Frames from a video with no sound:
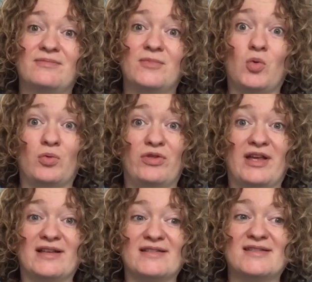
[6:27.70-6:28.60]
All
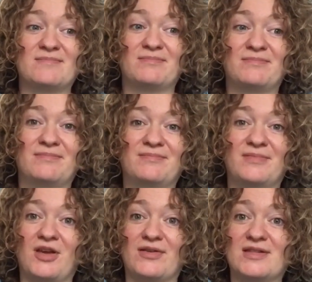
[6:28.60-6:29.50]
things going